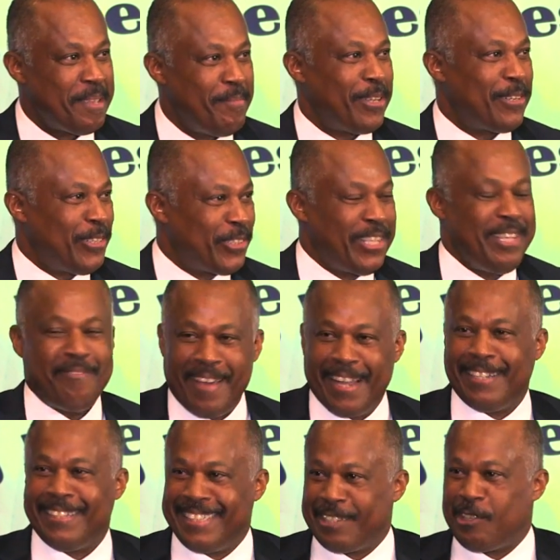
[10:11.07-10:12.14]
Because he
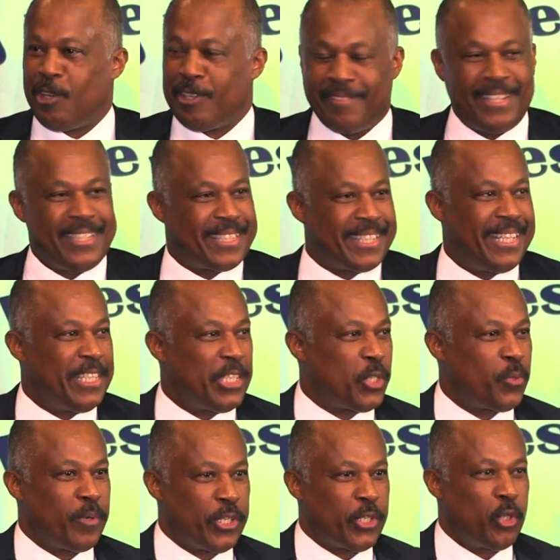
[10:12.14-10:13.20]
felt that all of his
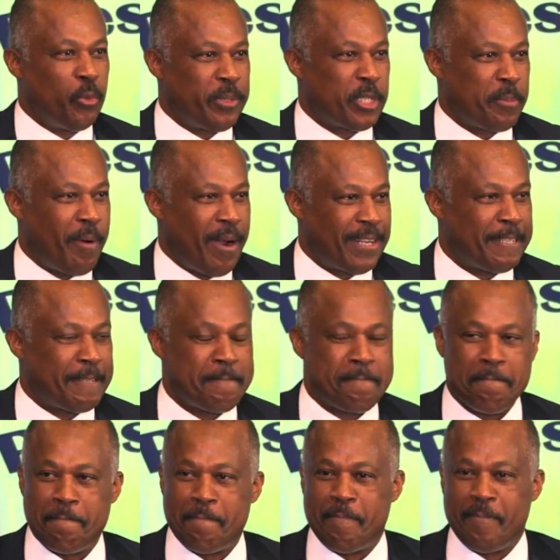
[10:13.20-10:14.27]
kids were super smart.
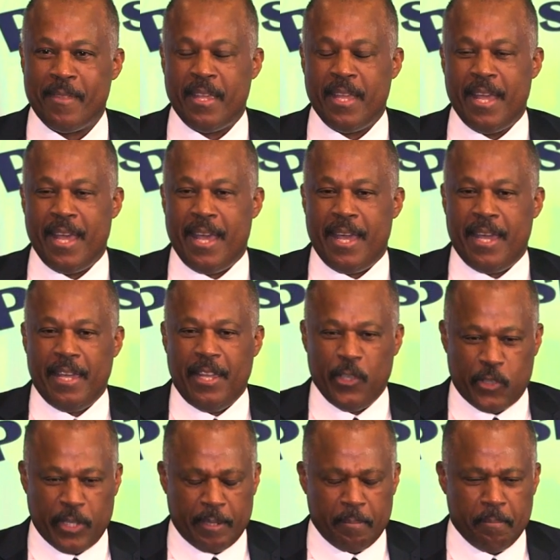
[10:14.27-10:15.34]
He
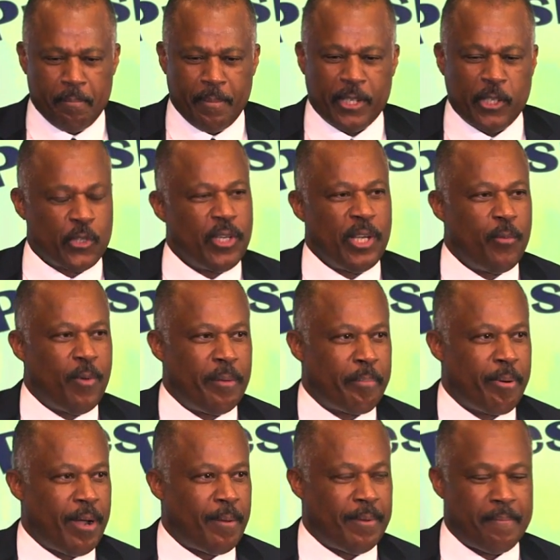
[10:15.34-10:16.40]
said, but there's only one
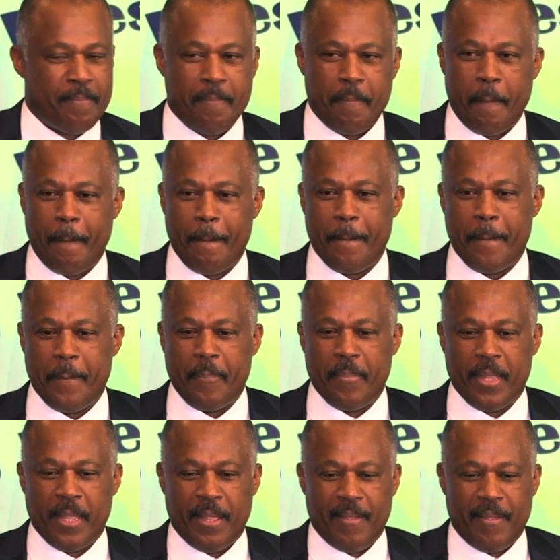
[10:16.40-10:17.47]
problem.
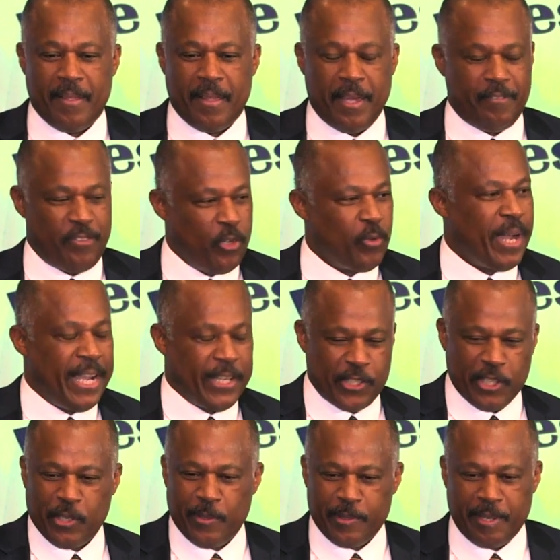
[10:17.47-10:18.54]
If you guys
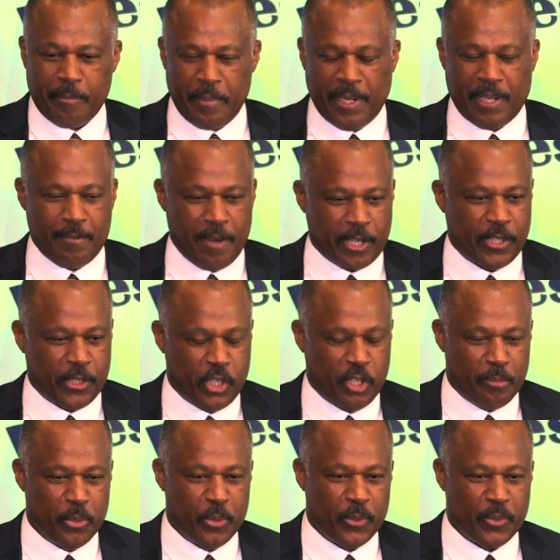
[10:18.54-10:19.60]
are going to build a rocket
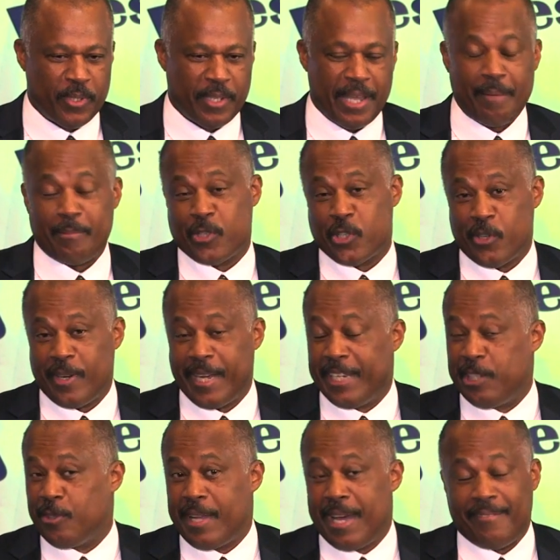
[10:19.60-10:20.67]
to the moon, I'm sorry I
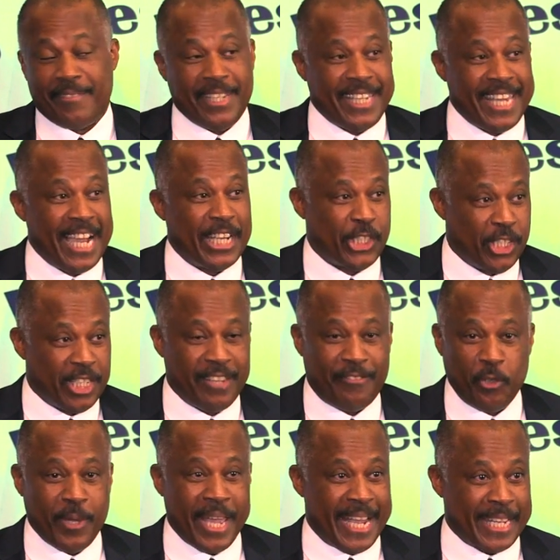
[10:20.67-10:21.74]
don't have any cash to give
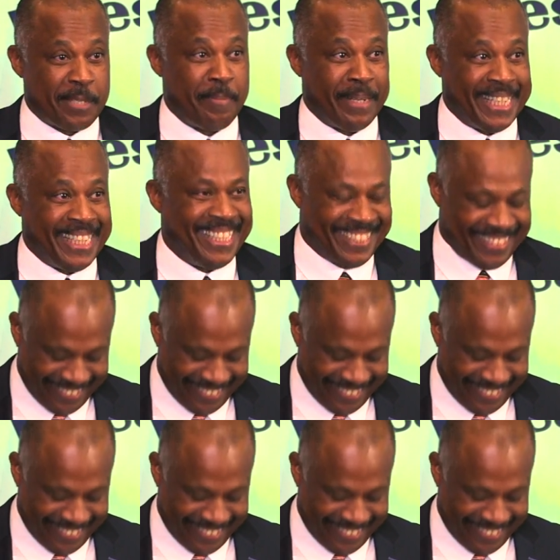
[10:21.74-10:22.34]
you gas money.